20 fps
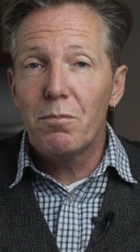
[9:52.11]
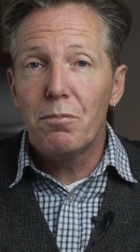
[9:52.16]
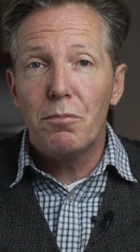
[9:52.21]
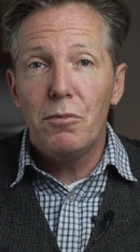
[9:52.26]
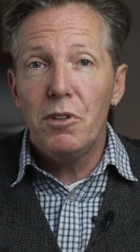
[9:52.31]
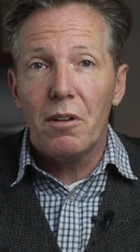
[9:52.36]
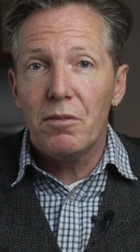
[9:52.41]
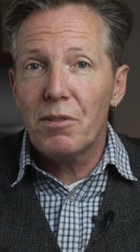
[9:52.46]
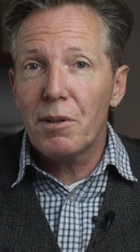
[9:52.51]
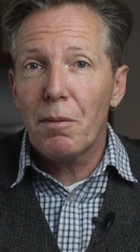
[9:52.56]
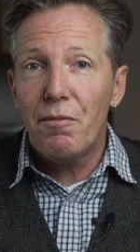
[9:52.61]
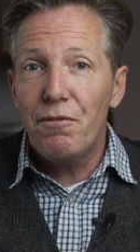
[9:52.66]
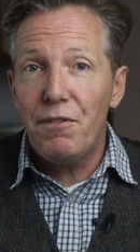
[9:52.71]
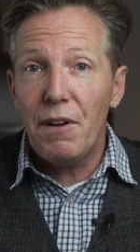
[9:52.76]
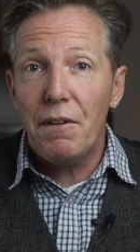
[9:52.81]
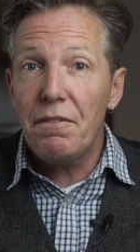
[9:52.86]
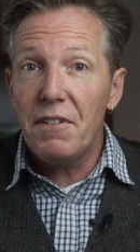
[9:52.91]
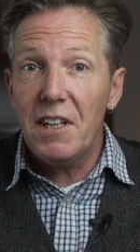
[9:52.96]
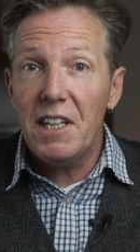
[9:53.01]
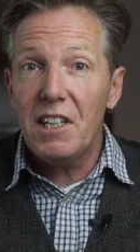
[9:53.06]
you know, some
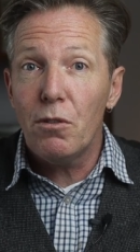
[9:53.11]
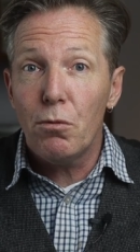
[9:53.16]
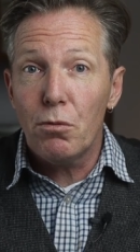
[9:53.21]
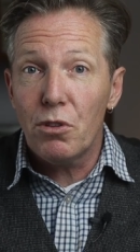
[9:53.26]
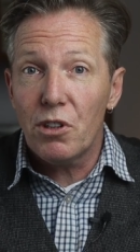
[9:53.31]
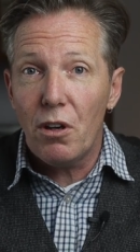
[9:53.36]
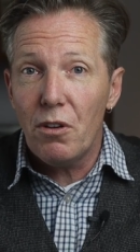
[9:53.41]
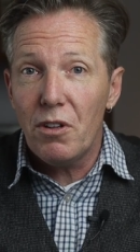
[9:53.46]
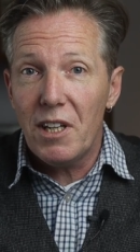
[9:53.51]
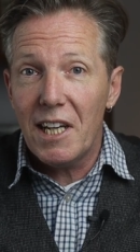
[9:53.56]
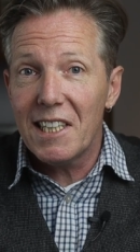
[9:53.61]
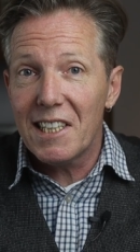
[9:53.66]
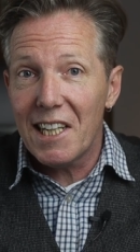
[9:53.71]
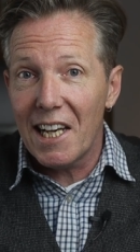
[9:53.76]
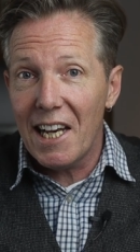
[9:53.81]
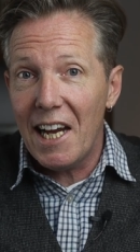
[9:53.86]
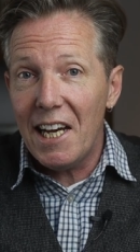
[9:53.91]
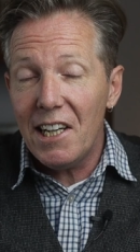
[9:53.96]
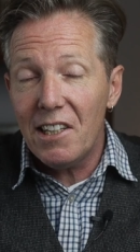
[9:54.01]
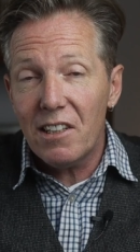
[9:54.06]
50 or so years
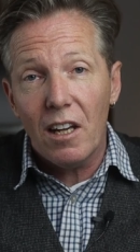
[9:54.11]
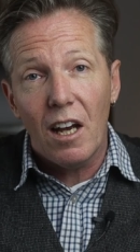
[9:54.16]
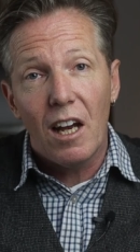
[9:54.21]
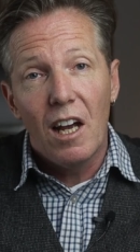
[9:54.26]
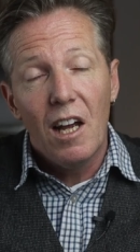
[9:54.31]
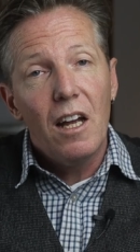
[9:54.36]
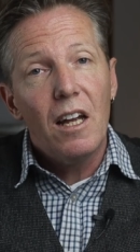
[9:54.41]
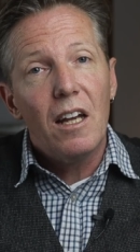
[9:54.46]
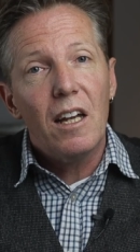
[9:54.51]
later,